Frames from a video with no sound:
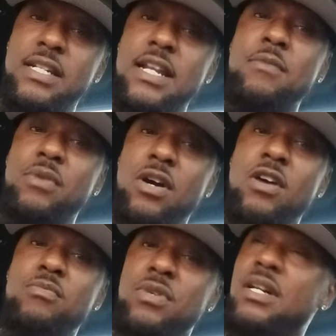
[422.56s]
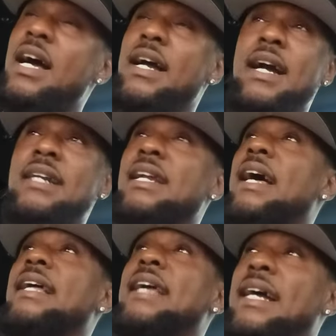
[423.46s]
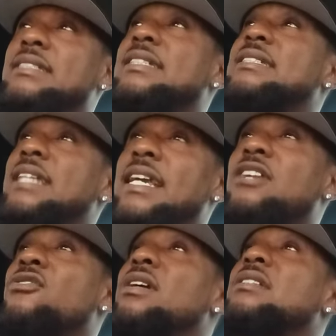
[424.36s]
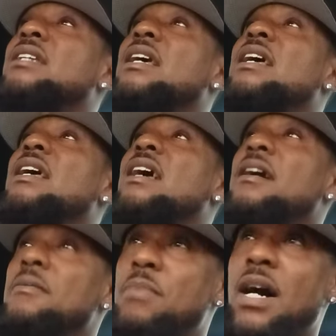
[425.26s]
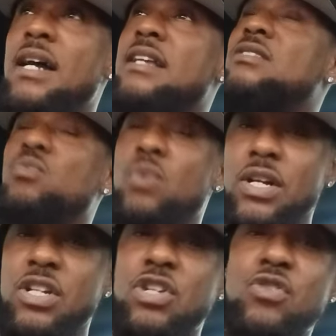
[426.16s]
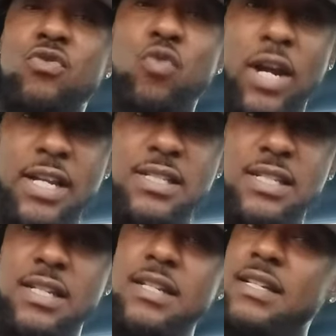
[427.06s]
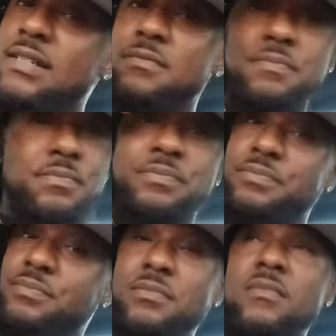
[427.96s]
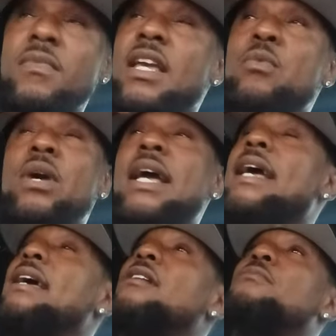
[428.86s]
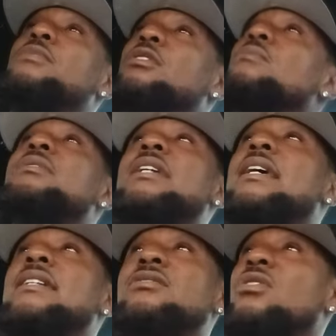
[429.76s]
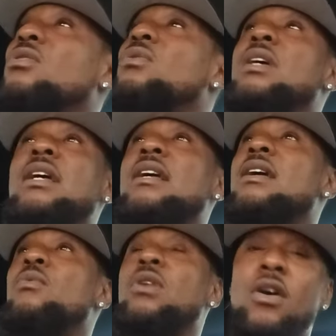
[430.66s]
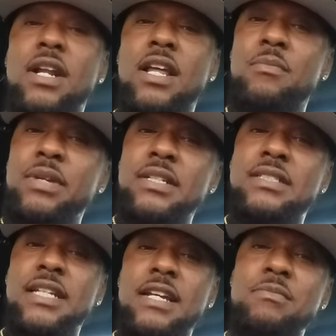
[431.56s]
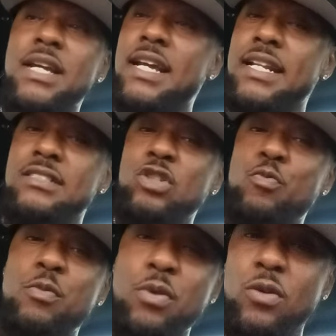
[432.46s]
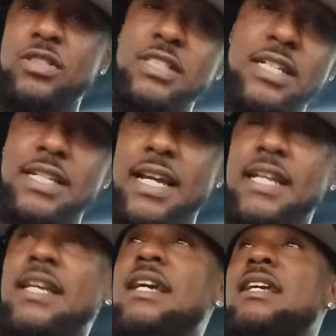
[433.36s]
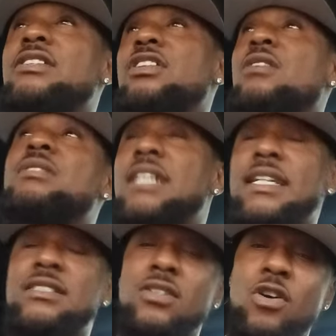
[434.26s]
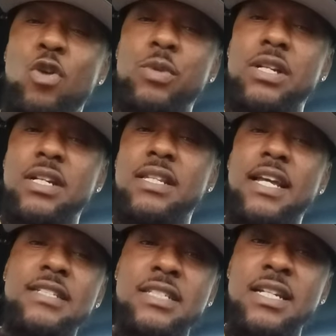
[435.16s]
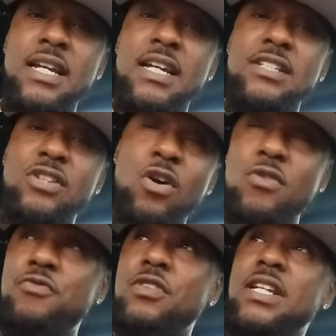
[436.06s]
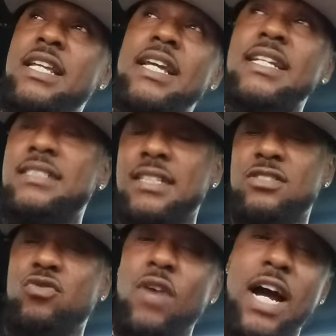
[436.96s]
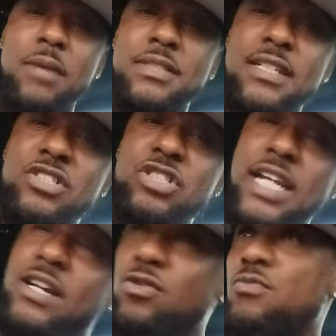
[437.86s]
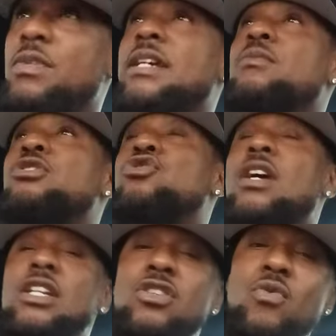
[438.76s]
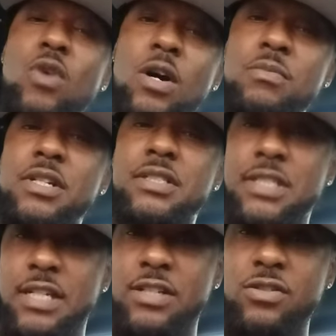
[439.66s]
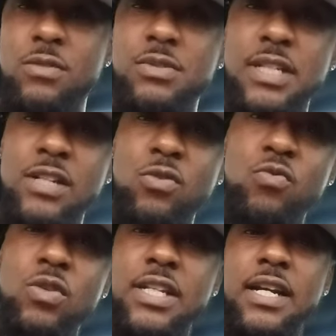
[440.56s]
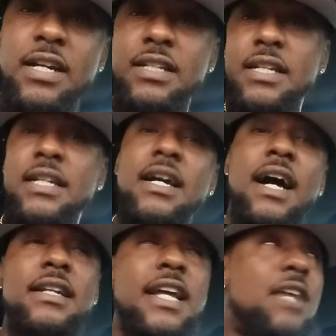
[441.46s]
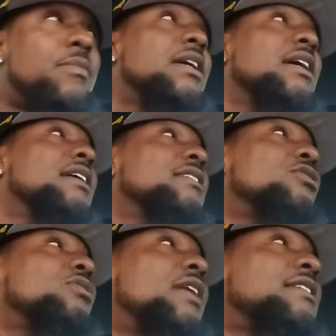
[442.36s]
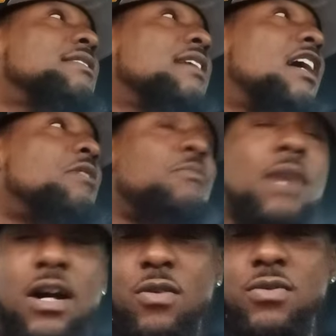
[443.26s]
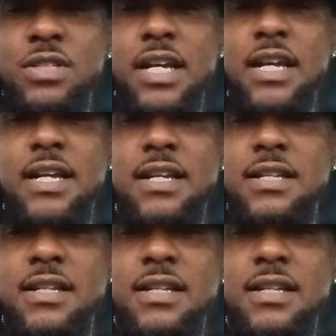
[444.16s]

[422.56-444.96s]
that blog, bruh. I got to say, Chris Unbias went crazy. He went ham, you know what I'm saying? So, with all that being said, man, it's Super Bowl Sunday. You know what I'm saying? It's the homie hood legend. Don't forget, subscribe to the channel, man. We trying to go up this year. You know what I'm saying? New rookie of the year. Holla at me. Till next time, I'm out. Yeah.